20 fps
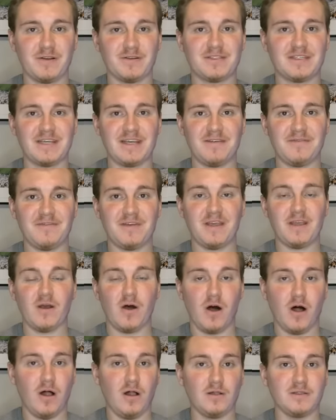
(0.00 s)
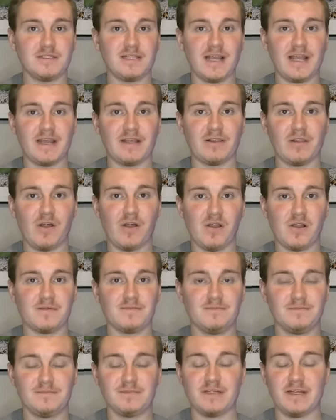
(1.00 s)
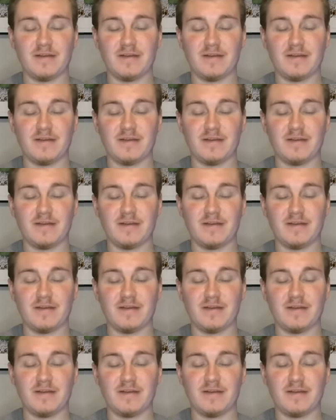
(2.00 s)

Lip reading: your TV all day long?